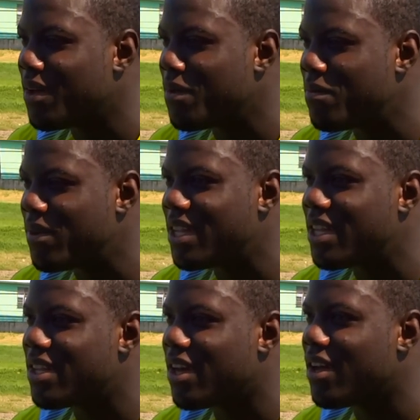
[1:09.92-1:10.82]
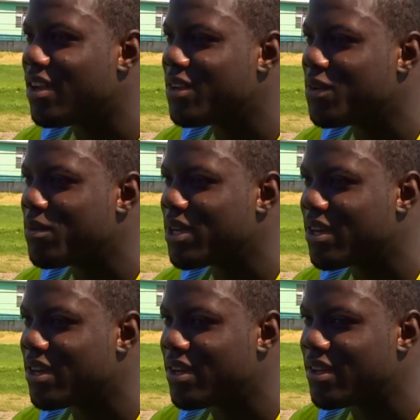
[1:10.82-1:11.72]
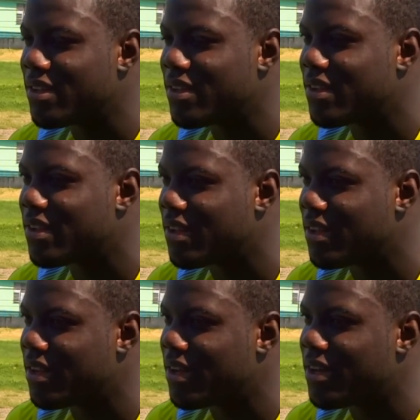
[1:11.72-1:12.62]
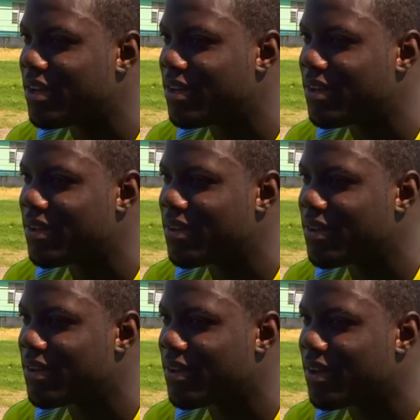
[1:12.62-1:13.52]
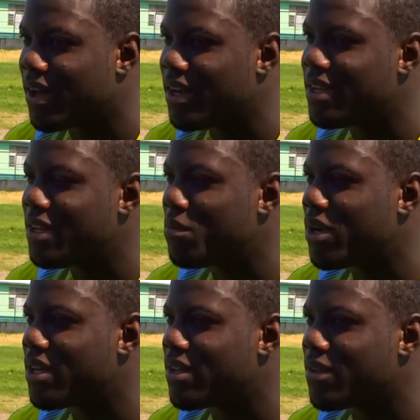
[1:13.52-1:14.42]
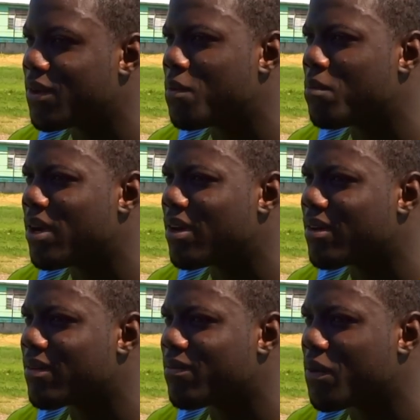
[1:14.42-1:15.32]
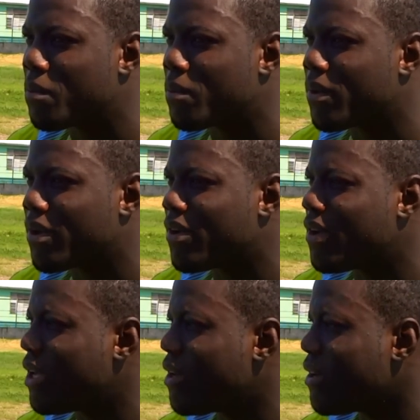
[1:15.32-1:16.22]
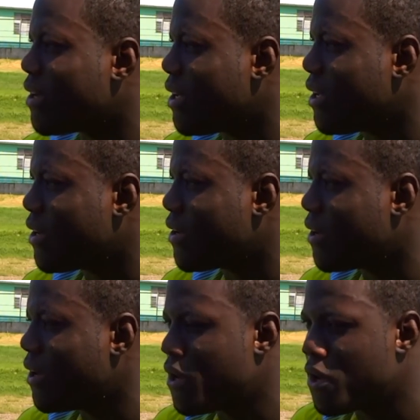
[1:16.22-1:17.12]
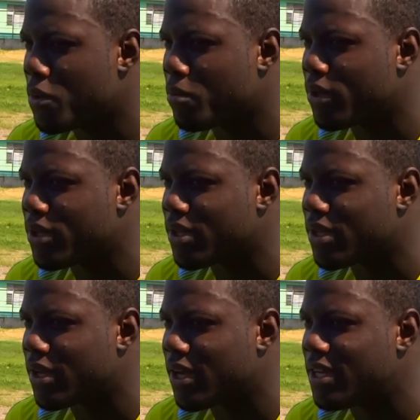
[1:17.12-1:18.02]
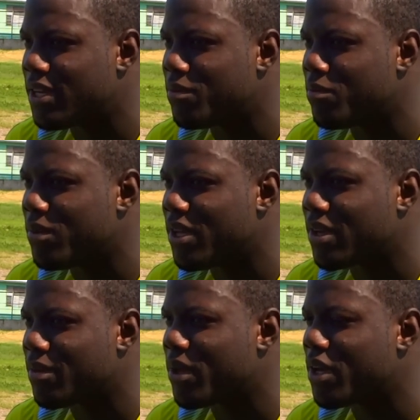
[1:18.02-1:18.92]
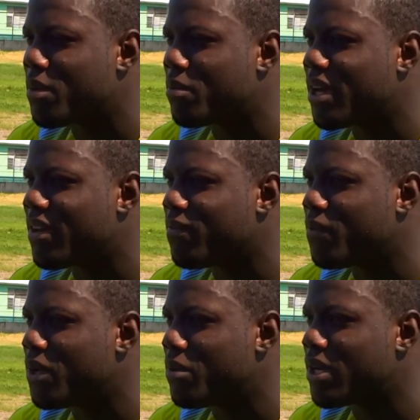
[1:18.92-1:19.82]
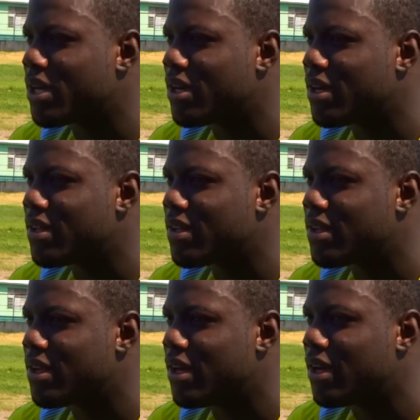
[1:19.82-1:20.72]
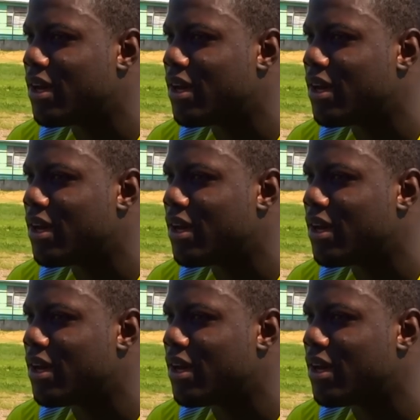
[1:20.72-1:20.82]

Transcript: Not at all, you know, because I had it in mind to come back from earlier in the year, but I didn't make up my mind fully because